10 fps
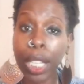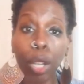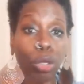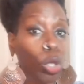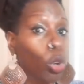We
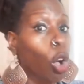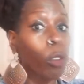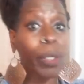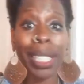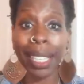don't do
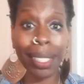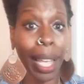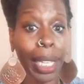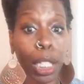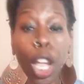overly
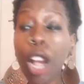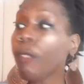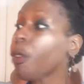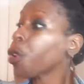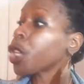excited
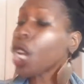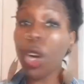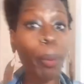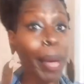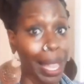for
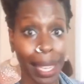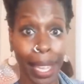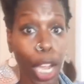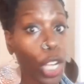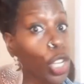
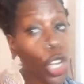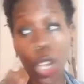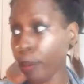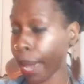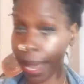nobody.
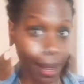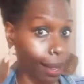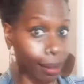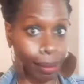Nobody.